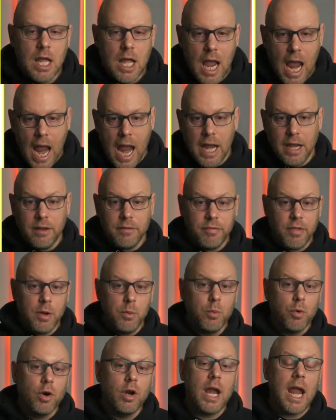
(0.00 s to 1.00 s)
and if they
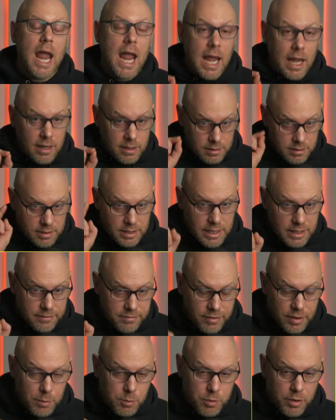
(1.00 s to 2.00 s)
were
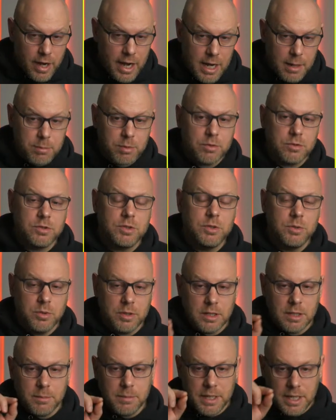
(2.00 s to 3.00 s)
able to
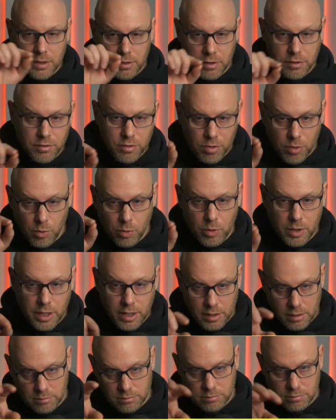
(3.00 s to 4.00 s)
eliminate this
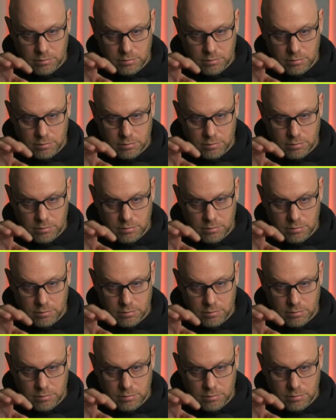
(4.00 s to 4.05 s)
Tholian